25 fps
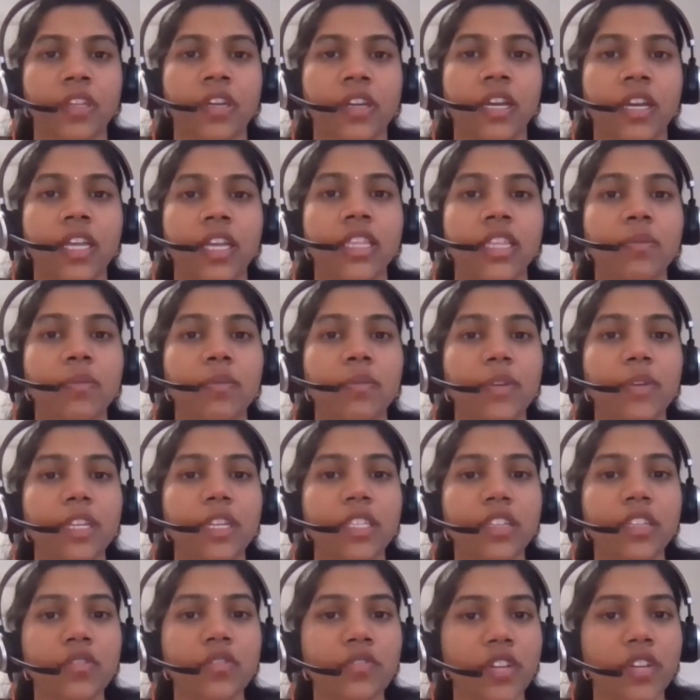In the
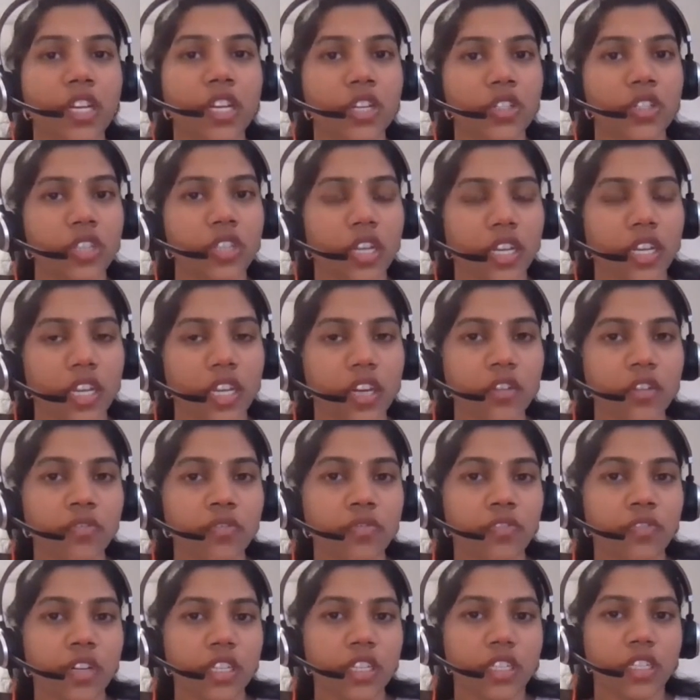present financial year,
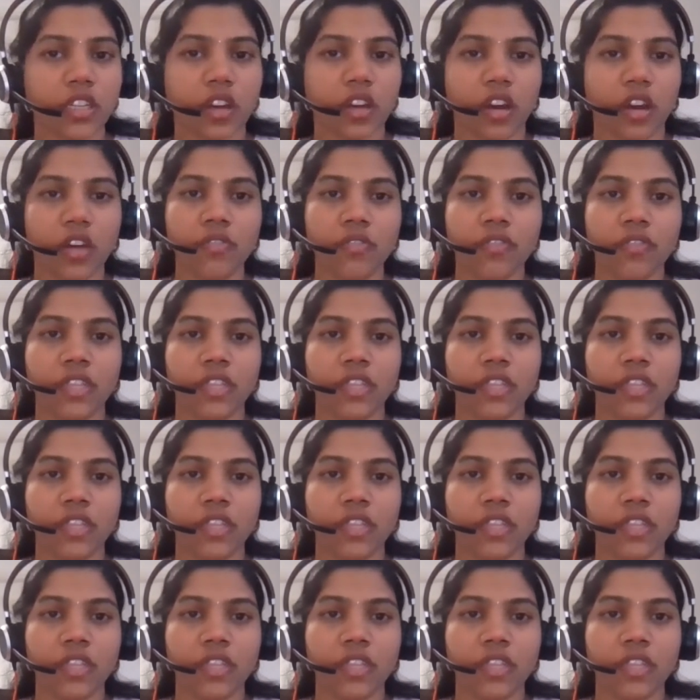first half,